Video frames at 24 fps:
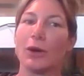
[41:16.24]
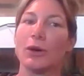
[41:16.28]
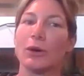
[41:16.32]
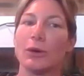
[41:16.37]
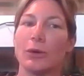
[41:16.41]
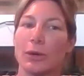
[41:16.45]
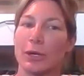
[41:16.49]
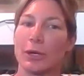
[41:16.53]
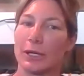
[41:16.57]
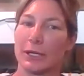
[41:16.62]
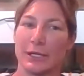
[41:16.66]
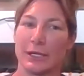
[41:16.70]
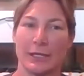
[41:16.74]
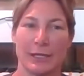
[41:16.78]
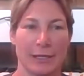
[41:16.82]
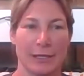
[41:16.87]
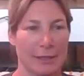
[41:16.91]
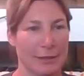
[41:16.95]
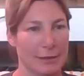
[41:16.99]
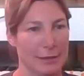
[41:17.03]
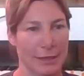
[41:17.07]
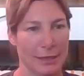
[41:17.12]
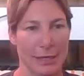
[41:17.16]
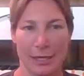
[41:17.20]
Oh,
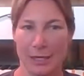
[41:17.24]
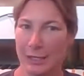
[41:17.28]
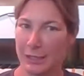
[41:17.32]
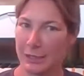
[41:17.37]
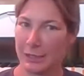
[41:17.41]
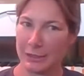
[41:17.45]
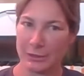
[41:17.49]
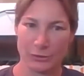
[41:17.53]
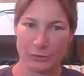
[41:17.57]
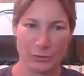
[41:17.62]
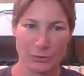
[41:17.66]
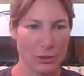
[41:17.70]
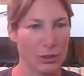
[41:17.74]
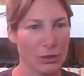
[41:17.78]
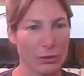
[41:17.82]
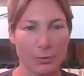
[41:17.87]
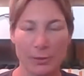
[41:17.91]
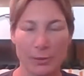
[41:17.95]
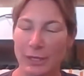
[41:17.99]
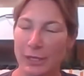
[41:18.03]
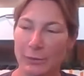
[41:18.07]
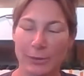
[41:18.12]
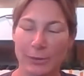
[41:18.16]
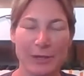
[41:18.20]
yeah, no,
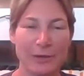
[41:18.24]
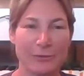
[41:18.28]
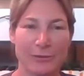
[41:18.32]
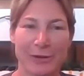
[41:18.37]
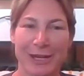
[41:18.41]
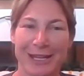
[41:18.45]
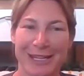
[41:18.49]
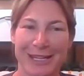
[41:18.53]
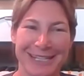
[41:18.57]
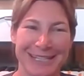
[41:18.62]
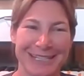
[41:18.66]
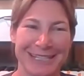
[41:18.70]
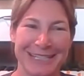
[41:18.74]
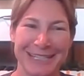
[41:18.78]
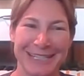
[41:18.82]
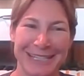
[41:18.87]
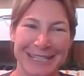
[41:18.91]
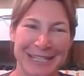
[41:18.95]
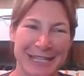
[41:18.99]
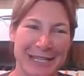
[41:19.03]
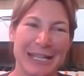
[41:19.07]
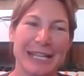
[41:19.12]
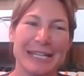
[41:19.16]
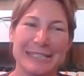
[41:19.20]
we
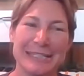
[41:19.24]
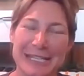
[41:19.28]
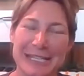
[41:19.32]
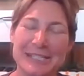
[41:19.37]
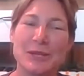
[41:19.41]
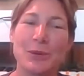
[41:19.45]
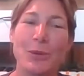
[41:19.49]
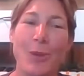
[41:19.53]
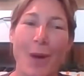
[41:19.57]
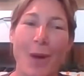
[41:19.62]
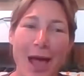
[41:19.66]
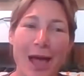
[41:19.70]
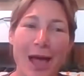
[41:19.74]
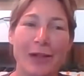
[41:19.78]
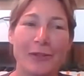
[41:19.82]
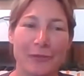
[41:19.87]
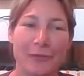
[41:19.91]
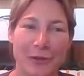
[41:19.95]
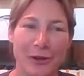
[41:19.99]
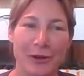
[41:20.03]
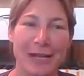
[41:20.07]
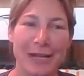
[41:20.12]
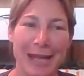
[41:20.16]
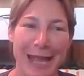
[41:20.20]
it takes a while
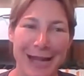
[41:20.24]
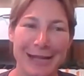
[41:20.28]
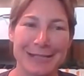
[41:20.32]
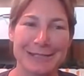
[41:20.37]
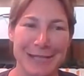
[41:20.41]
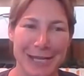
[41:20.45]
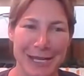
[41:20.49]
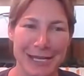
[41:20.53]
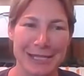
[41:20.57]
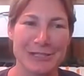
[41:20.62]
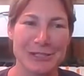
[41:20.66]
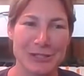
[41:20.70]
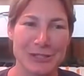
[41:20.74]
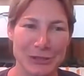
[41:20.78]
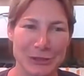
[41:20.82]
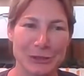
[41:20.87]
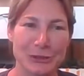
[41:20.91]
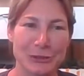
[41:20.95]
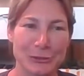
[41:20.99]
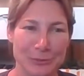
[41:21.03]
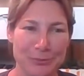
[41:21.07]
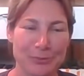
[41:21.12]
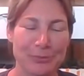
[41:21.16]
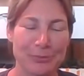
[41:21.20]
for a cacti
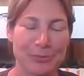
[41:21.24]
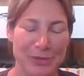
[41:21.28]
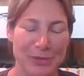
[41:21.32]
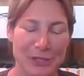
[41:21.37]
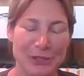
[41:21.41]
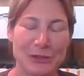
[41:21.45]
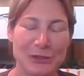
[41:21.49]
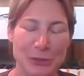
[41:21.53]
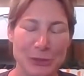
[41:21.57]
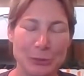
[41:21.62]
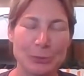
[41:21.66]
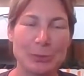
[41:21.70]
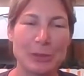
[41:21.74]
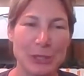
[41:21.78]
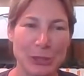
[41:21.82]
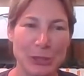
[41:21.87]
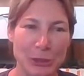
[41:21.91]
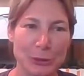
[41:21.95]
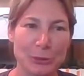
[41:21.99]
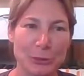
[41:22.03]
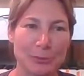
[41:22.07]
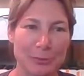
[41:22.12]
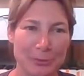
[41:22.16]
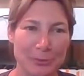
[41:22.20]
to
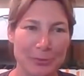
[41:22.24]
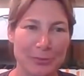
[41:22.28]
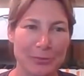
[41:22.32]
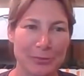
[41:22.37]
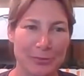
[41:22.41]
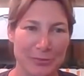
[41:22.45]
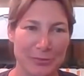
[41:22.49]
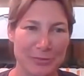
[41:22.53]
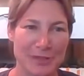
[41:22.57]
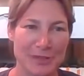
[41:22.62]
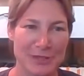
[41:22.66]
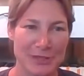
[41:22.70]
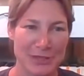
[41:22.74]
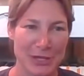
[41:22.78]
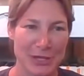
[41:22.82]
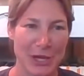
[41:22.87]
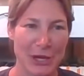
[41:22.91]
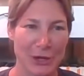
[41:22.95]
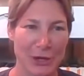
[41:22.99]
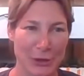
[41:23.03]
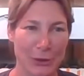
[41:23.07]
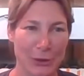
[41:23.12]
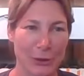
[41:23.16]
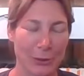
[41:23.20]
bloom.
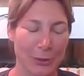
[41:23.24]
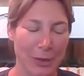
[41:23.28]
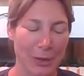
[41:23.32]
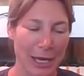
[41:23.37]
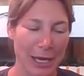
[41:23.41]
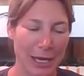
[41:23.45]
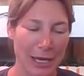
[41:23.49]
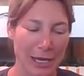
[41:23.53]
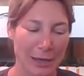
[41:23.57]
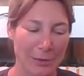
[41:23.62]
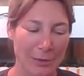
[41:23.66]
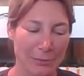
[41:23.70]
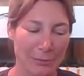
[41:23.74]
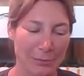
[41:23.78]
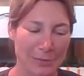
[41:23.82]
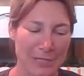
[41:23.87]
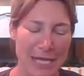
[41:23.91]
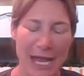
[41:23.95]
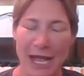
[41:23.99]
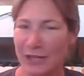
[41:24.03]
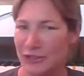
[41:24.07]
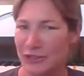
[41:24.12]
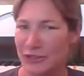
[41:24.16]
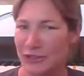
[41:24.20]
So
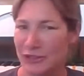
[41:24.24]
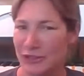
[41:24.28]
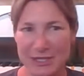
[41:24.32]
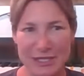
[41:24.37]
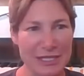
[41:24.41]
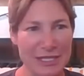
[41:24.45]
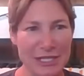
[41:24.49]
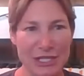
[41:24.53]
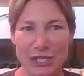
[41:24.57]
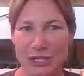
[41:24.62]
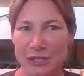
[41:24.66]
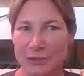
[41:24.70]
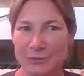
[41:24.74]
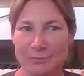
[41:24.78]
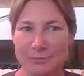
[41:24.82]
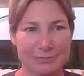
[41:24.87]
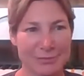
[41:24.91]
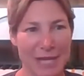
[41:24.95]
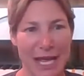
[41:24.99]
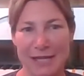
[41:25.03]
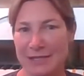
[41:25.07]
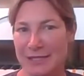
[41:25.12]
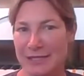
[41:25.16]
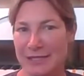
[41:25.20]
yeah, just a year,
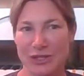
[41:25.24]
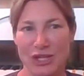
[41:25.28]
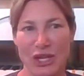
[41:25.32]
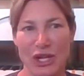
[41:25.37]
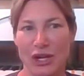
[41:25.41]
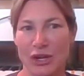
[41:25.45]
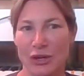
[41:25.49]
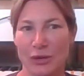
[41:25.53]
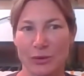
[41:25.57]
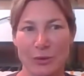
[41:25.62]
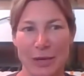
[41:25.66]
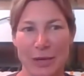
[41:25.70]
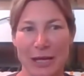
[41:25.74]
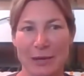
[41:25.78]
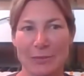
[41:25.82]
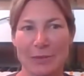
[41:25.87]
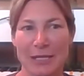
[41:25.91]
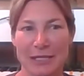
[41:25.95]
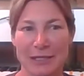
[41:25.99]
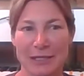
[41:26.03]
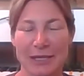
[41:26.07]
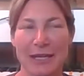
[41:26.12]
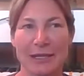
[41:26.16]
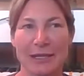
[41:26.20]
that's no. I
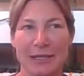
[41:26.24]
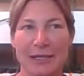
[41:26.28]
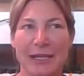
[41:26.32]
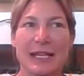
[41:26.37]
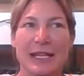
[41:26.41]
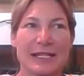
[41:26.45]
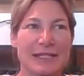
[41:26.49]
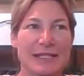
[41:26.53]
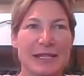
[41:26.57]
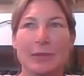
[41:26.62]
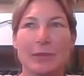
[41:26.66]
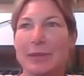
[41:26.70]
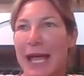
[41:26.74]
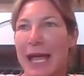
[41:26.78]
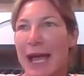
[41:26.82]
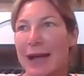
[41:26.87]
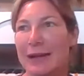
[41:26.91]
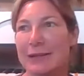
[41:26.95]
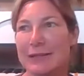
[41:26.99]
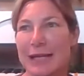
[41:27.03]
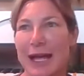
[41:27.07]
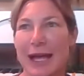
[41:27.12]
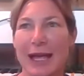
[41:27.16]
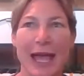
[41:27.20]
mean, some
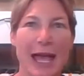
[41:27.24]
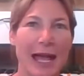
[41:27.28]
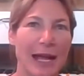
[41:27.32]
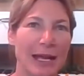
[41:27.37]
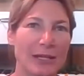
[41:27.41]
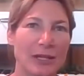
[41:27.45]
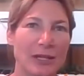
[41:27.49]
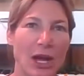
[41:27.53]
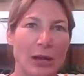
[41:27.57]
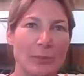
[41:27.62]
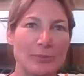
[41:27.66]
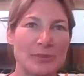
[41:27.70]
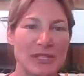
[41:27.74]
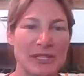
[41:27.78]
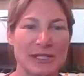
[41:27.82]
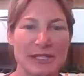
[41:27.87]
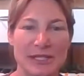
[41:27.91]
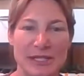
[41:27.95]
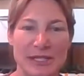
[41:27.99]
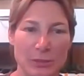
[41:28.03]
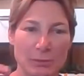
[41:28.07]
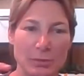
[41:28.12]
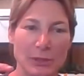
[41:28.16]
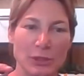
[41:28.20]
cacti, Echinopsis,
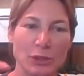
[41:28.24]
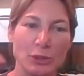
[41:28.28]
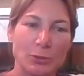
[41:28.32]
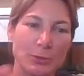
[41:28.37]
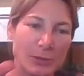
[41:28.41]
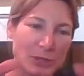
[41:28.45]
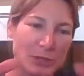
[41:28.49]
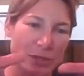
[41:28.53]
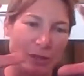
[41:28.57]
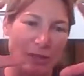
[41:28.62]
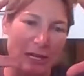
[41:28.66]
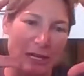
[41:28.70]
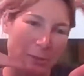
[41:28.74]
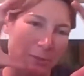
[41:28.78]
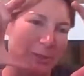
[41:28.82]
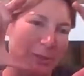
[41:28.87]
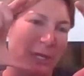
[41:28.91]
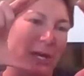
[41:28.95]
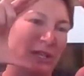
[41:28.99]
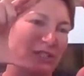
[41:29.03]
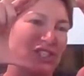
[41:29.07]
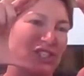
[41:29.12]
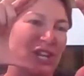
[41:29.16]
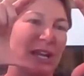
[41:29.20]
could bloom, they could put
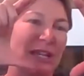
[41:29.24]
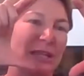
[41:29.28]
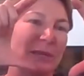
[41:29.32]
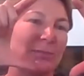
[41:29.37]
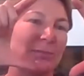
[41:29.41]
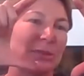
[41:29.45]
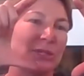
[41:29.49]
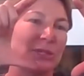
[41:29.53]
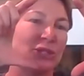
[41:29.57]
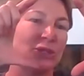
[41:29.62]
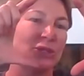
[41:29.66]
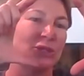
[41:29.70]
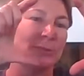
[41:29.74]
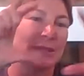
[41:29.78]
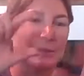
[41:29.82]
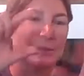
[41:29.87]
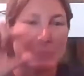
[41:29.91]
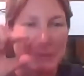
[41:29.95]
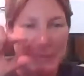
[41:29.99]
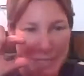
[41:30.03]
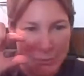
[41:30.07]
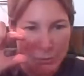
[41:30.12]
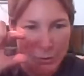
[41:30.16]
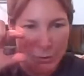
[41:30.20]
on giant bloom and the
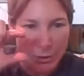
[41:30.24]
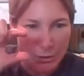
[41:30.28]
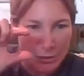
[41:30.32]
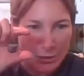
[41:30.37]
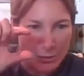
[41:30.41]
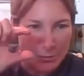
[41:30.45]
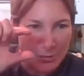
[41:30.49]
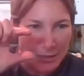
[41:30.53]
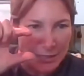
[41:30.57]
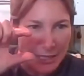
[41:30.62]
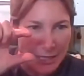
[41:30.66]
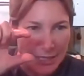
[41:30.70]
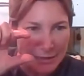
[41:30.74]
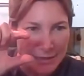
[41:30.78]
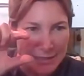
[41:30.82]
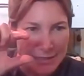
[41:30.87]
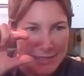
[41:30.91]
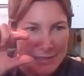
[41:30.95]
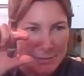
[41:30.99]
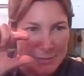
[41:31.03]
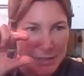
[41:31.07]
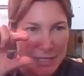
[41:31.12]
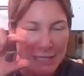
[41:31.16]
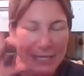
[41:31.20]
plant will only be like
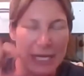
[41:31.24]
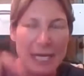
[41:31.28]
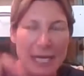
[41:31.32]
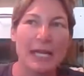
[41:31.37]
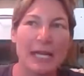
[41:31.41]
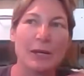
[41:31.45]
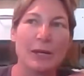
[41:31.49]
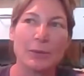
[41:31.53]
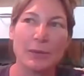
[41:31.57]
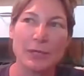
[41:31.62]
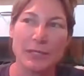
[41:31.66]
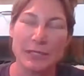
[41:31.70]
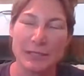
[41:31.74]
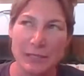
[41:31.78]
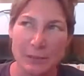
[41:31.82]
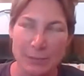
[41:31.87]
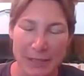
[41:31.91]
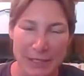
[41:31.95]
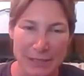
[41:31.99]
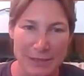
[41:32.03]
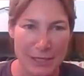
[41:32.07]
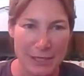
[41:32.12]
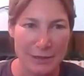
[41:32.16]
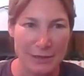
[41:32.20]
this big. It really
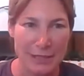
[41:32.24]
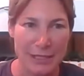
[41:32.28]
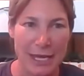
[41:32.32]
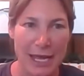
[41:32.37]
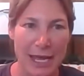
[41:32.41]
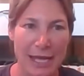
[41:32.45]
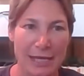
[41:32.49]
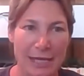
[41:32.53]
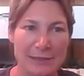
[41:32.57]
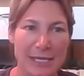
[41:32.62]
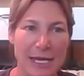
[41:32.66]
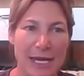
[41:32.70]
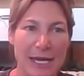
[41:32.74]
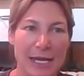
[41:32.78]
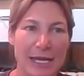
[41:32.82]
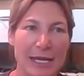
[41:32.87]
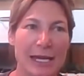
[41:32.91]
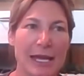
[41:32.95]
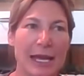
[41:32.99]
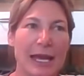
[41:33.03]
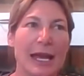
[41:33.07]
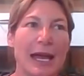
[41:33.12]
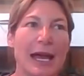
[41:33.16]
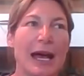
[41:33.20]
depends on the cacti.
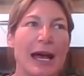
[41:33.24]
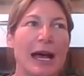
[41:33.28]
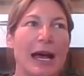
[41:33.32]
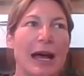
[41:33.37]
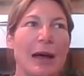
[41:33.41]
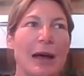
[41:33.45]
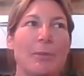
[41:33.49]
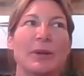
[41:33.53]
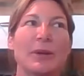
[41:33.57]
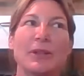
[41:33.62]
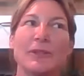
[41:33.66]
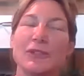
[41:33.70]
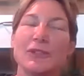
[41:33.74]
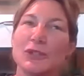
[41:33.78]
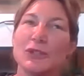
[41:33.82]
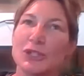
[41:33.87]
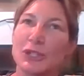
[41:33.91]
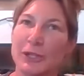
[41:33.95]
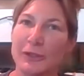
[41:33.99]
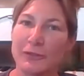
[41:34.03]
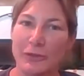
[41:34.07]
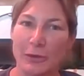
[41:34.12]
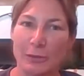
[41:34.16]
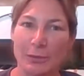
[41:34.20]
But if you
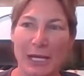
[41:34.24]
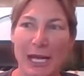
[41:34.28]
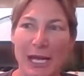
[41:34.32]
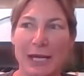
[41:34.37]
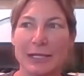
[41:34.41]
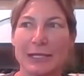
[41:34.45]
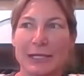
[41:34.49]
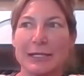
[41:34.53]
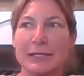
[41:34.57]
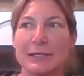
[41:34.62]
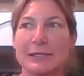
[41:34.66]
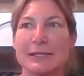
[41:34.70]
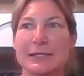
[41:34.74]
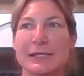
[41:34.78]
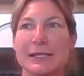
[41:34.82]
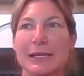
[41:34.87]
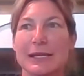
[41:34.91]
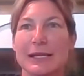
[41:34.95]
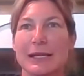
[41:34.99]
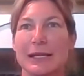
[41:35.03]
took it from cuttings